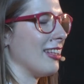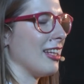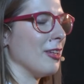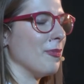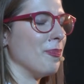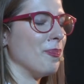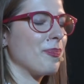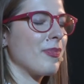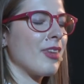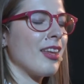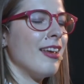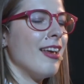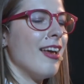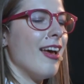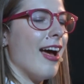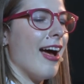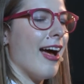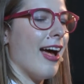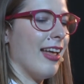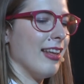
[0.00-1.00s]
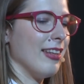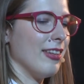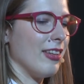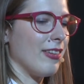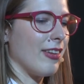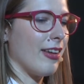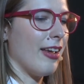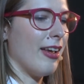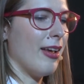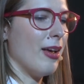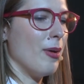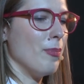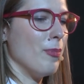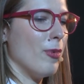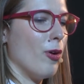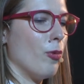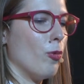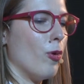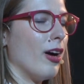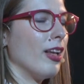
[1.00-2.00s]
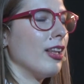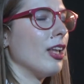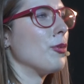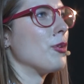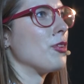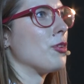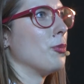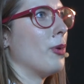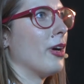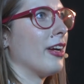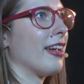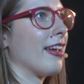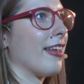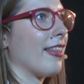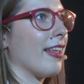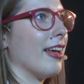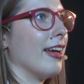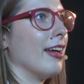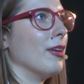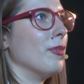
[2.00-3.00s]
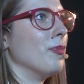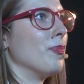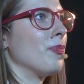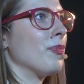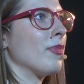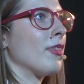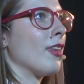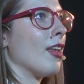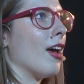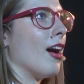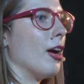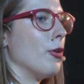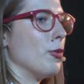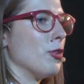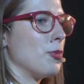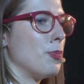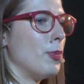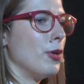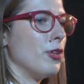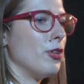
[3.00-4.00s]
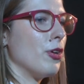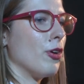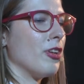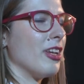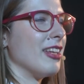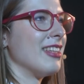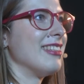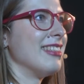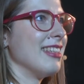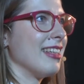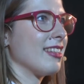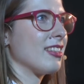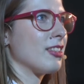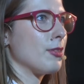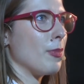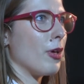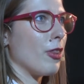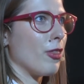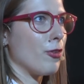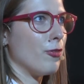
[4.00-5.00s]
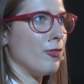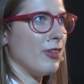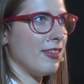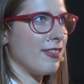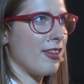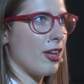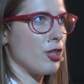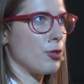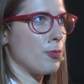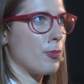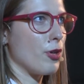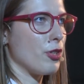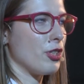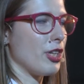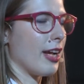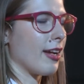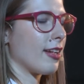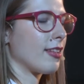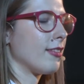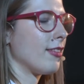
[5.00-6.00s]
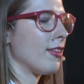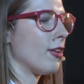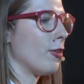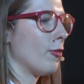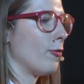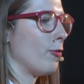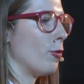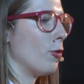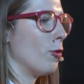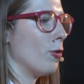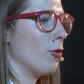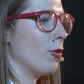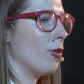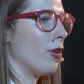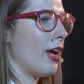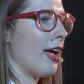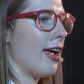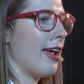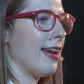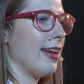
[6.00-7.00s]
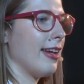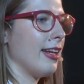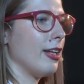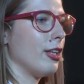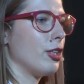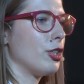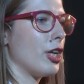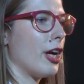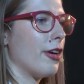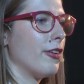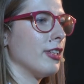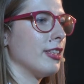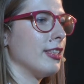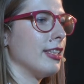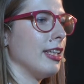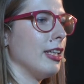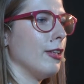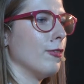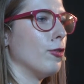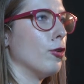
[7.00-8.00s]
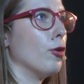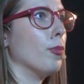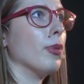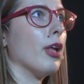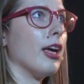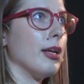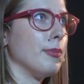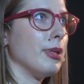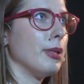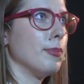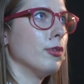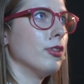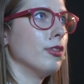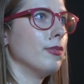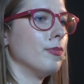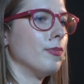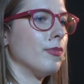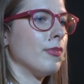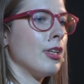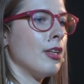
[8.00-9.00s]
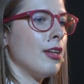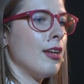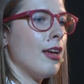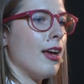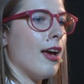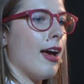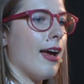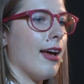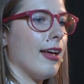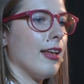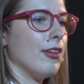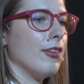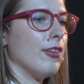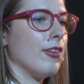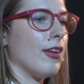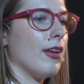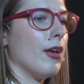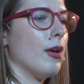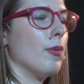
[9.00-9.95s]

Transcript: in. And while I was working there, I was put on a six-month research project for a charity for blind people. And